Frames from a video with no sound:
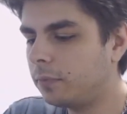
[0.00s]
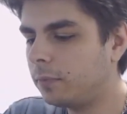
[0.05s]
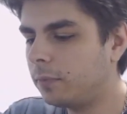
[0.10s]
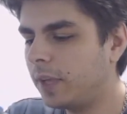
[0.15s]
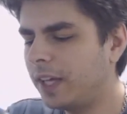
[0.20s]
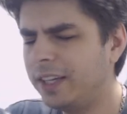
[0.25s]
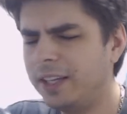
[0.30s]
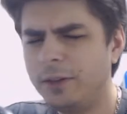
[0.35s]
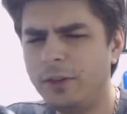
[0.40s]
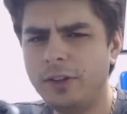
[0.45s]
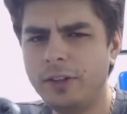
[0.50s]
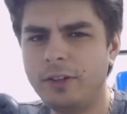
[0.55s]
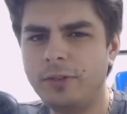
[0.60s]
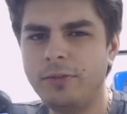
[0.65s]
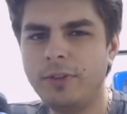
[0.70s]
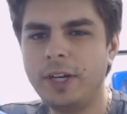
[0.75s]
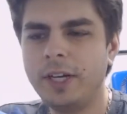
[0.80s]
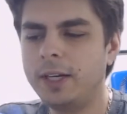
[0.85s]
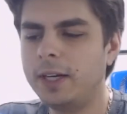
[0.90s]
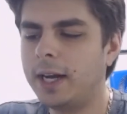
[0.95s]
And it's
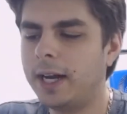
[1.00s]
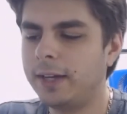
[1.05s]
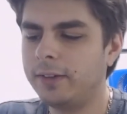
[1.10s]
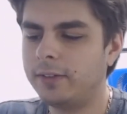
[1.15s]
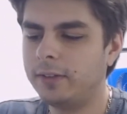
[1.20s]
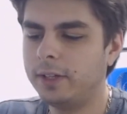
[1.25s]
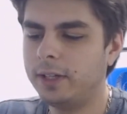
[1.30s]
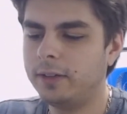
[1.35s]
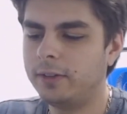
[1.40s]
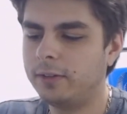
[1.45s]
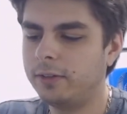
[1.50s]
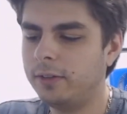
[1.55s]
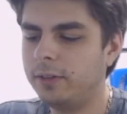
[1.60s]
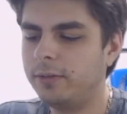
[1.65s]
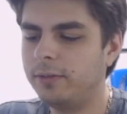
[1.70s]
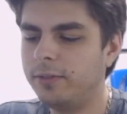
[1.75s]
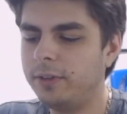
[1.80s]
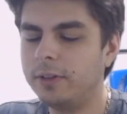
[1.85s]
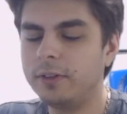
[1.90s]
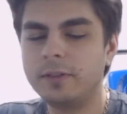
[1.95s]
very nice. It
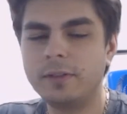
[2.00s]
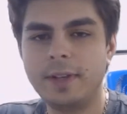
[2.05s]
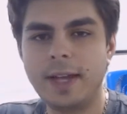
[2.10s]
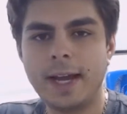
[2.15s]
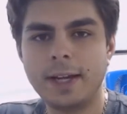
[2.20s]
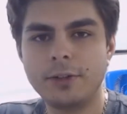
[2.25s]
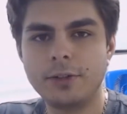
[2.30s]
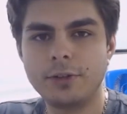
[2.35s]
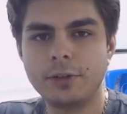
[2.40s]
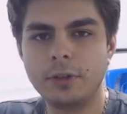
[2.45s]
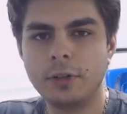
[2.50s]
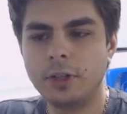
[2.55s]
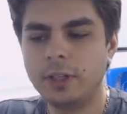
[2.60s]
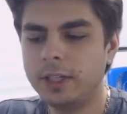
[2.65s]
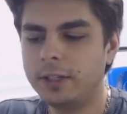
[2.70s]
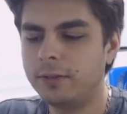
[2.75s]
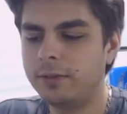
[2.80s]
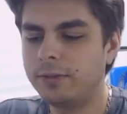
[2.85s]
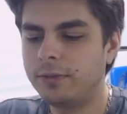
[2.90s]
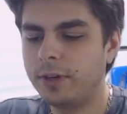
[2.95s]
feels natural,
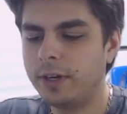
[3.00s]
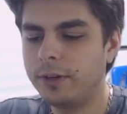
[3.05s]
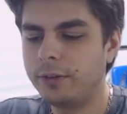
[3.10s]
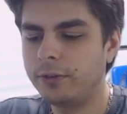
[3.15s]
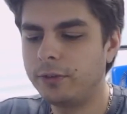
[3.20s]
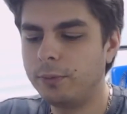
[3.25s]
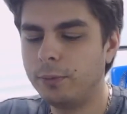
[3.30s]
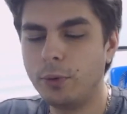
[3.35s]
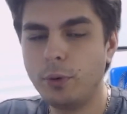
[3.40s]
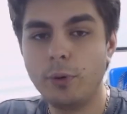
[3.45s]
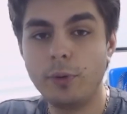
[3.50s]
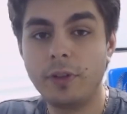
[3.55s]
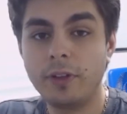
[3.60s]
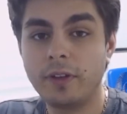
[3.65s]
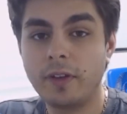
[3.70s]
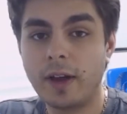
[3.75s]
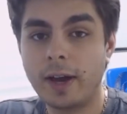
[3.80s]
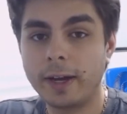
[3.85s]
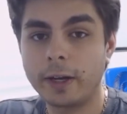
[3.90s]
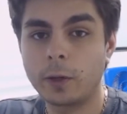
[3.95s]
it's very smooth,
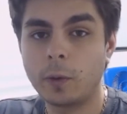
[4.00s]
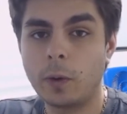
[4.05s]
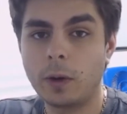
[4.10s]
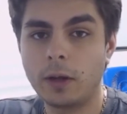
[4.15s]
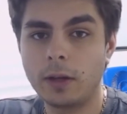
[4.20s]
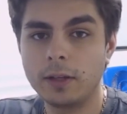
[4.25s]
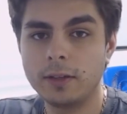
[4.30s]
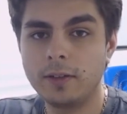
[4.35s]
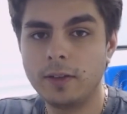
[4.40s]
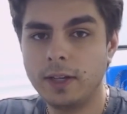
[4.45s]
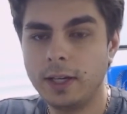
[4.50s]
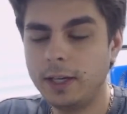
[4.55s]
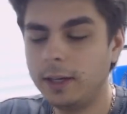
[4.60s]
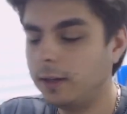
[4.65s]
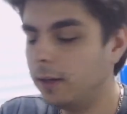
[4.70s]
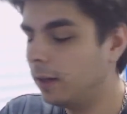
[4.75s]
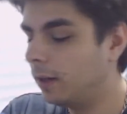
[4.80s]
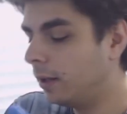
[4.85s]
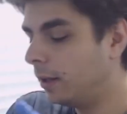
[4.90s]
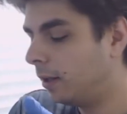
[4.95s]
it's high
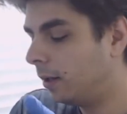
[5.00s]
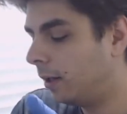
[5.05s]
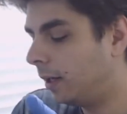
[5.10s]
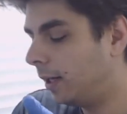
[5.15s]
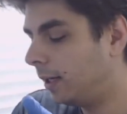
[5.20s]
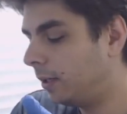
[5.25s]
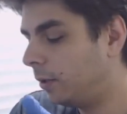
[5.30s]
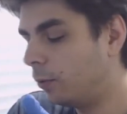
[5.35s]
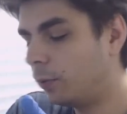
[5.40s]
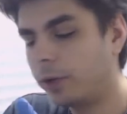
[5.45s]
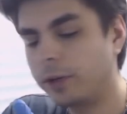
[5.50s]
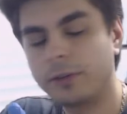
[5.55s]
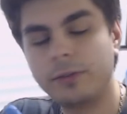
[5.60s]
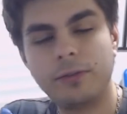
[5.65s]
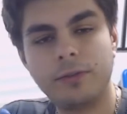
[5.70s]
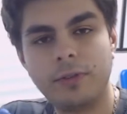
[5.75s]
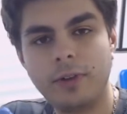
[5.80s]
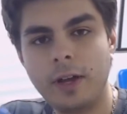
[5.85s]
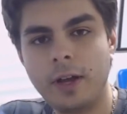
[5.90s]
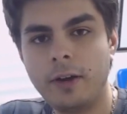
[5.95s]
quality, and it works
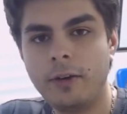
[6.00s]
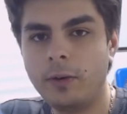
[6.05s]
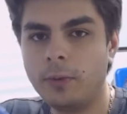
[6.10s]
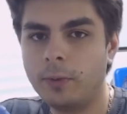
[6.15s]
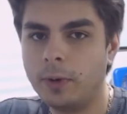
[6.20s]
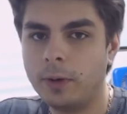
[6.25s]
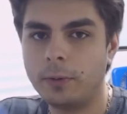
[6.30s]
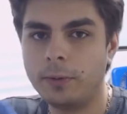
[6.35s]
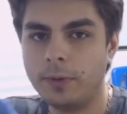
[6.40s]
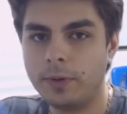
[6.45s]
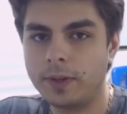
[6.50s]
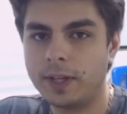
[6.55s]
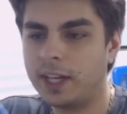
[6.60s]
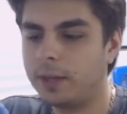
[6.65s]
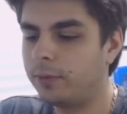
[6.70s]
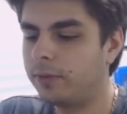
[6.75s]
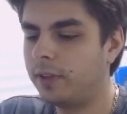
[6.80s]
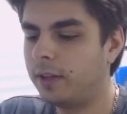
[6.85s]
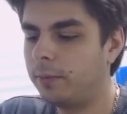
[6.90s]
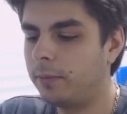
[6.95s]
very well with the
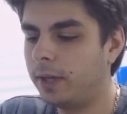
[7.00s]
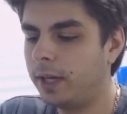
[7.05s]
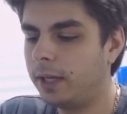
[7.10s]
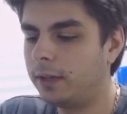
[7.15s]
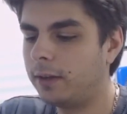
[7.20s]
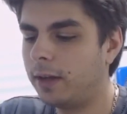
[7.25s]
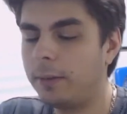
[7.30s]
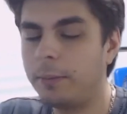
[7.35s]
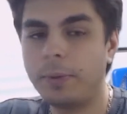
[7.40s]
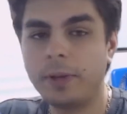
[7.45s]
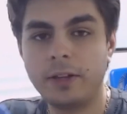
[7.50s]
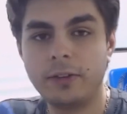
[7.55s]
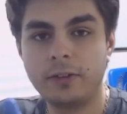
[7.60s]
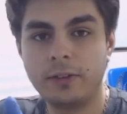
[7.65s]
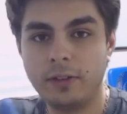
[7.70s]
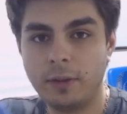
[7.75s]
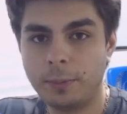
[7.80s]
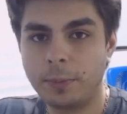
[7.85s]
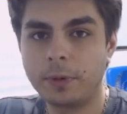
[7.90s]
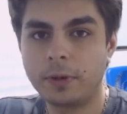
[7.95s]
games they made. I play
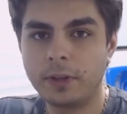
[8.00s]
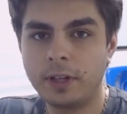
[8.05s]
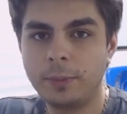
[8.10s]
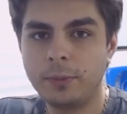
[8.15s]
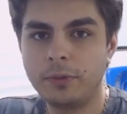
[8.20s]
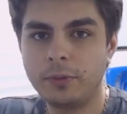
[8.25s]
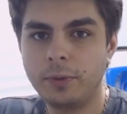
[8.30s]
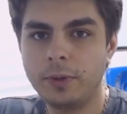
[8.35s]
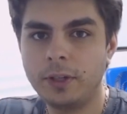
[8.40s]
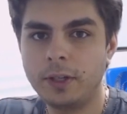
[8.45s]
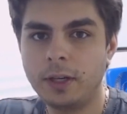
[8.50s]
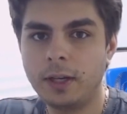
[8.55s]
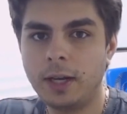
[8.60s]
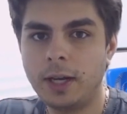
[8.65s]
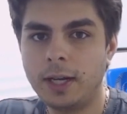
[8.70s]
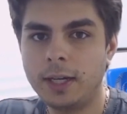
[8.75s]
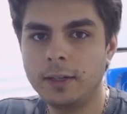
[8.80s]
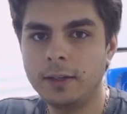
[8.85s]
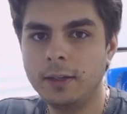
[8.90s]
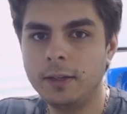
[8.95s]
Snipper Clips with it a
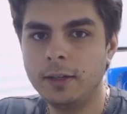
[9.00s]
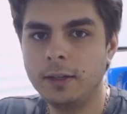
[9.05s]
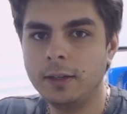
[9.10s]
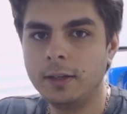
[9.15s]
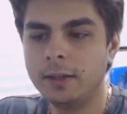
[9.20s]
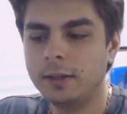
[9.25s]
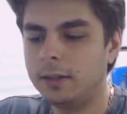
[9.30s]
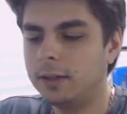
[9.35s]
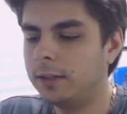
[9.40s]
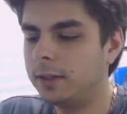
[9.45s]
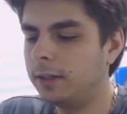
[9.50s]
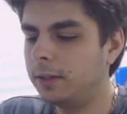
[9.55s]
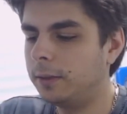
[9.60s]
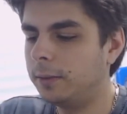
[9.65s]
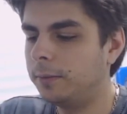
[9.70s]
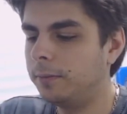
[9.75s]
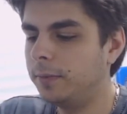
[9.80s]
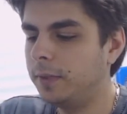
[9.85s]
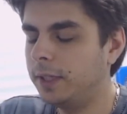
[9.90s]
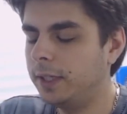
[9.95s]
lot,
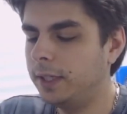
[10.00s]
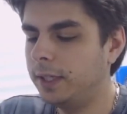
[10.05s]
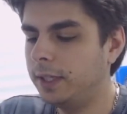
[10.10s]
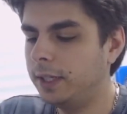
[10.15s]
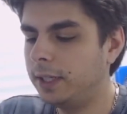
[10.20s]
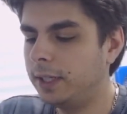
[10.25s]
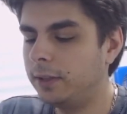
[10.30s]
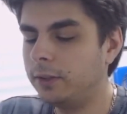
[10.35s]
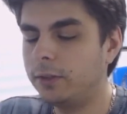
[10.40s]
and